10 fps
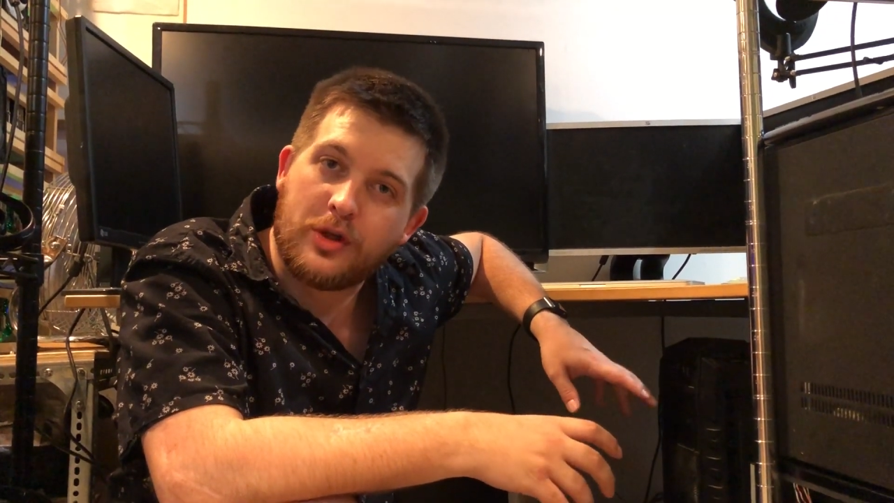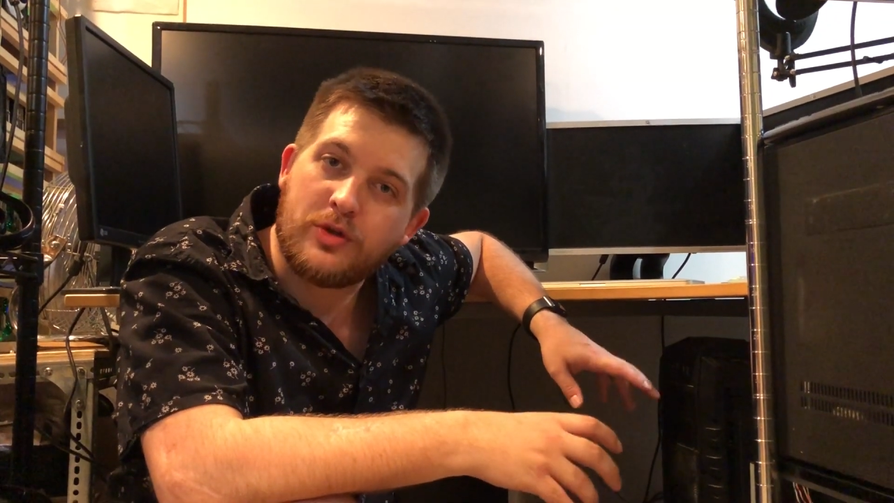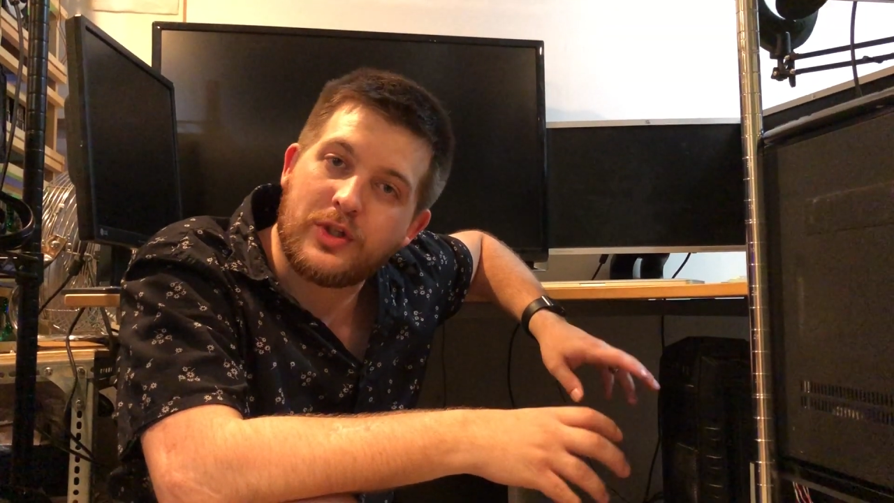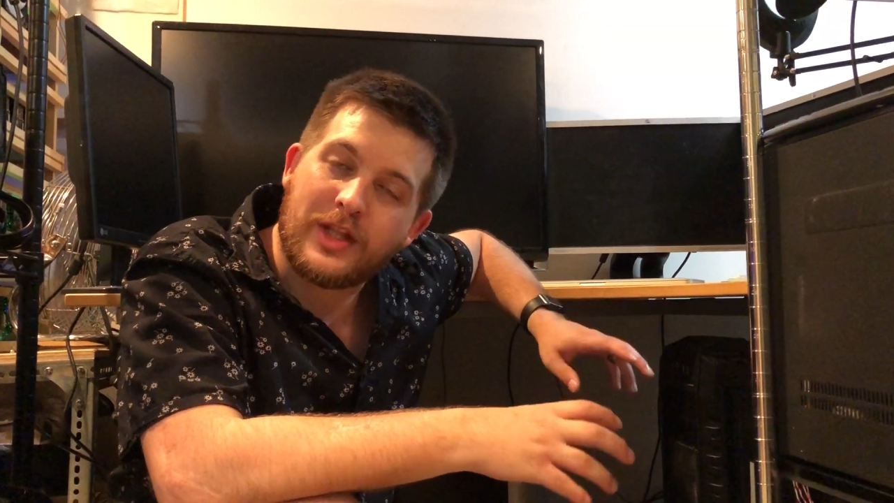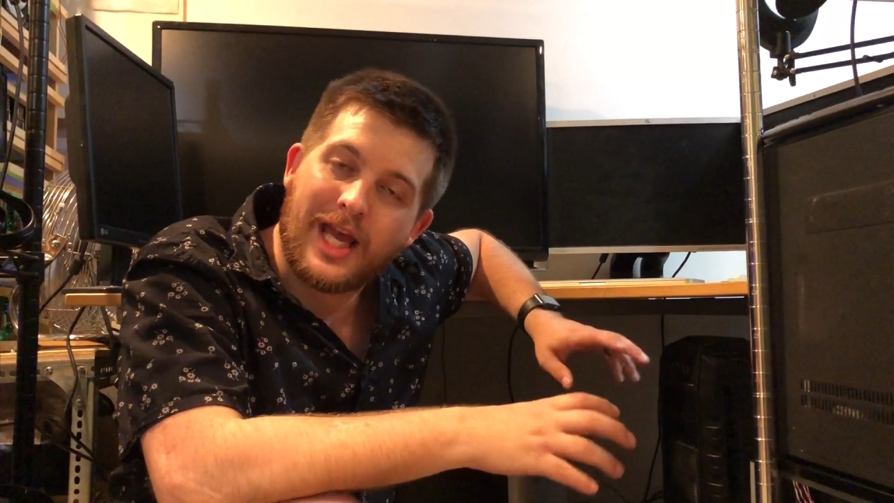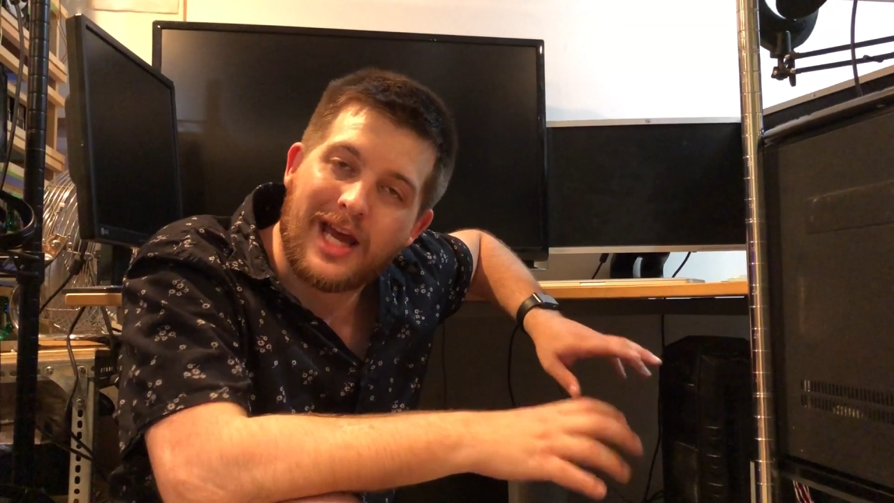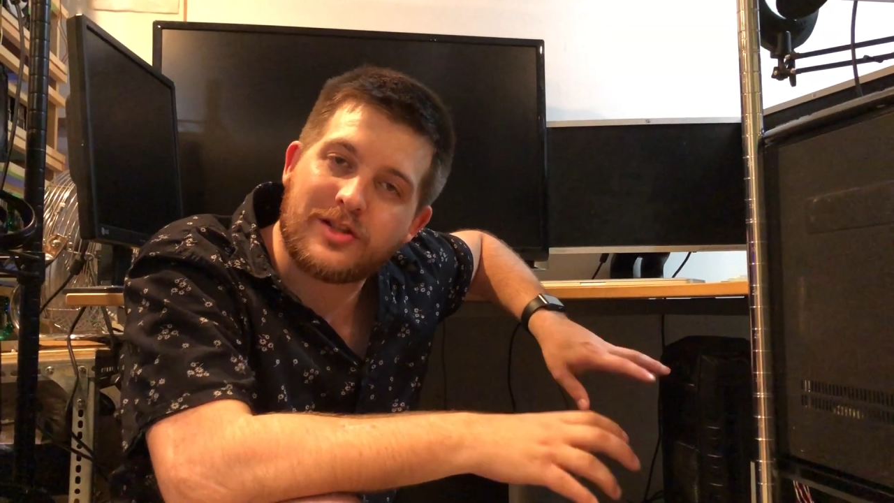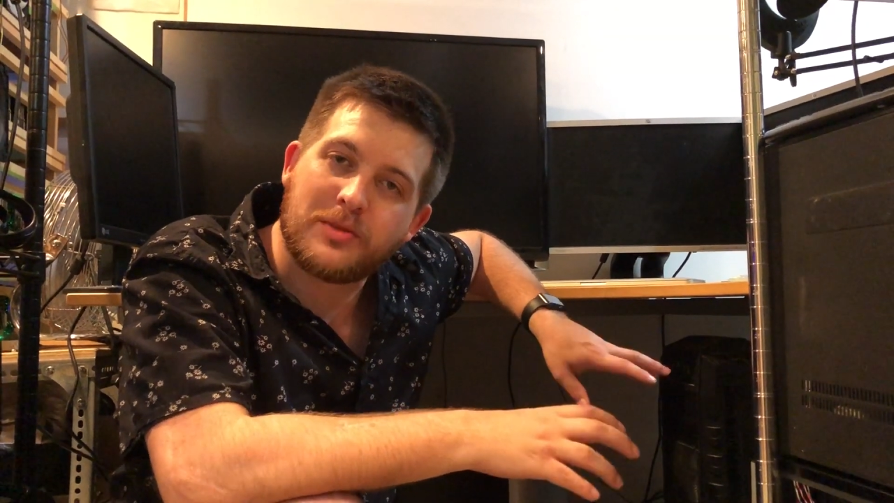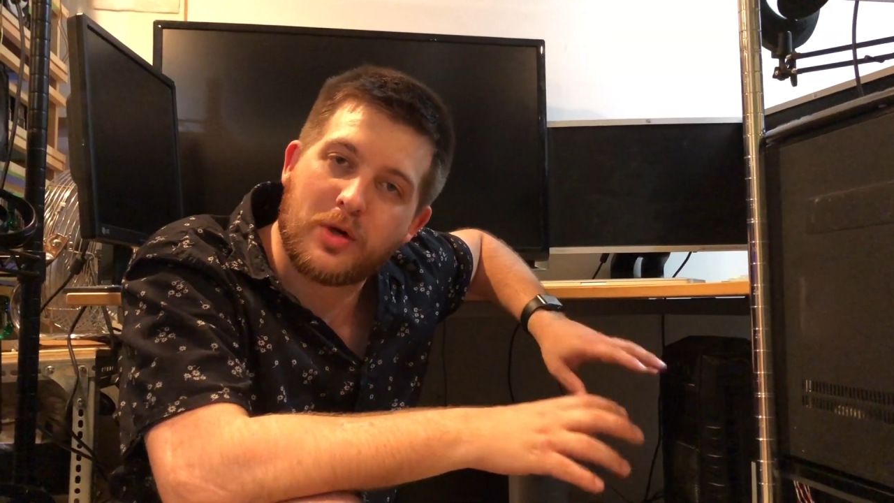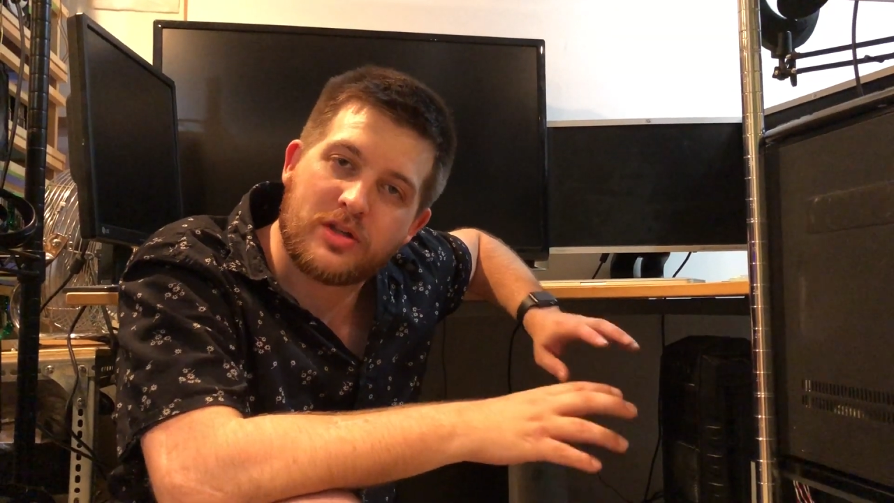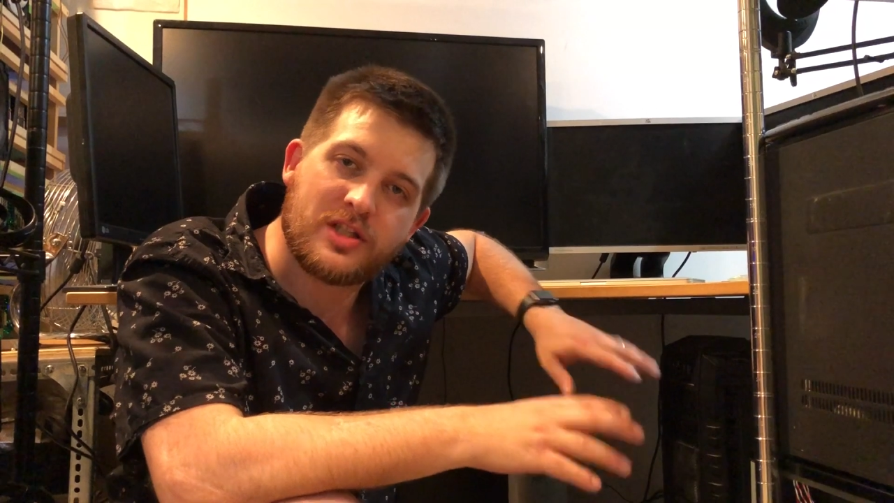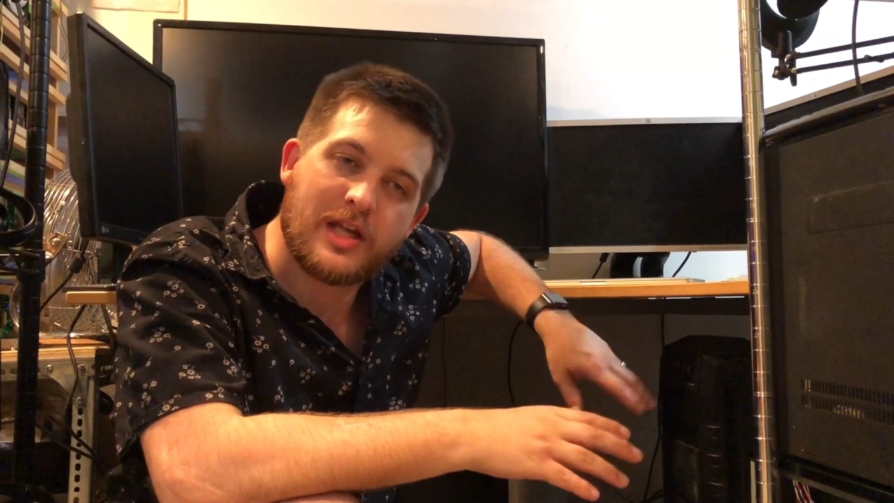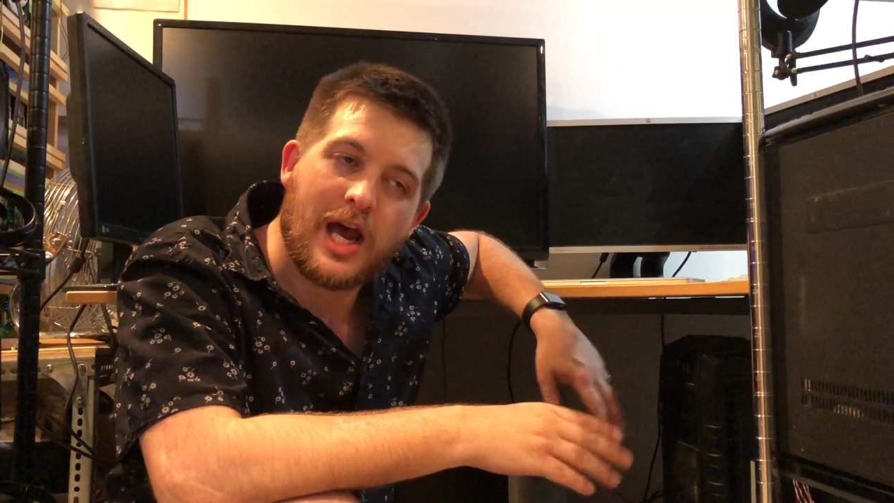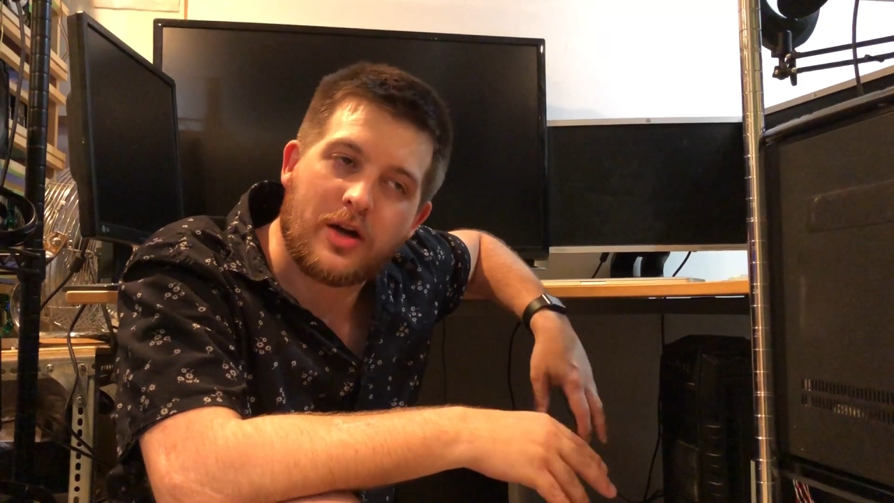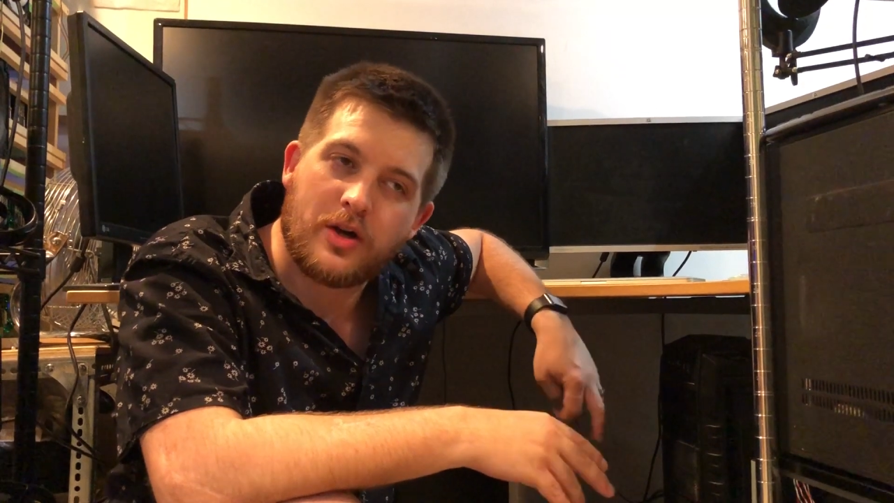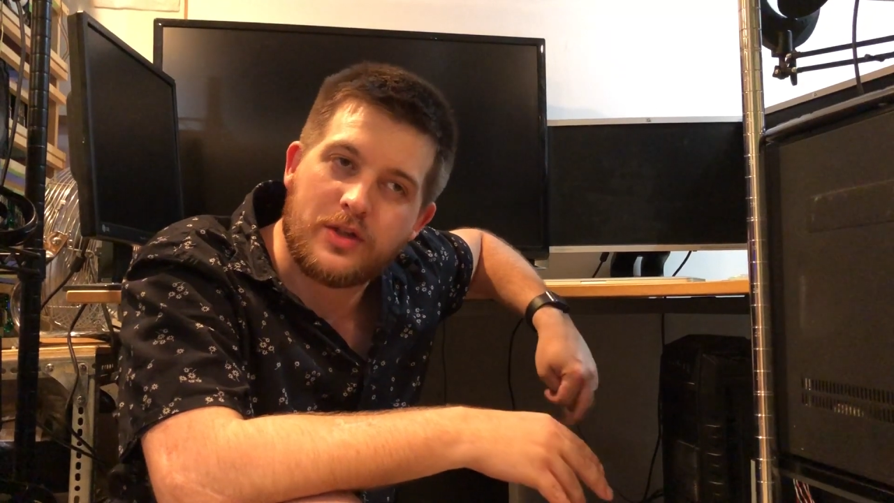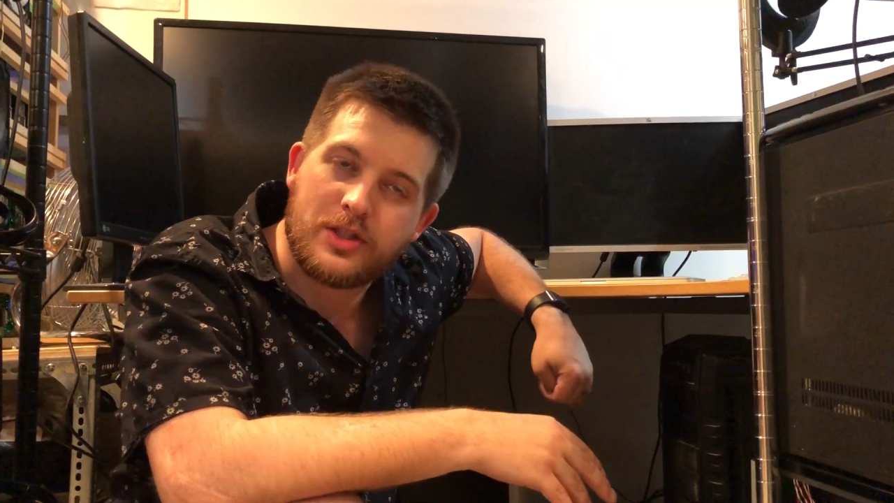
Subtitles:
We're using the XMR stack on the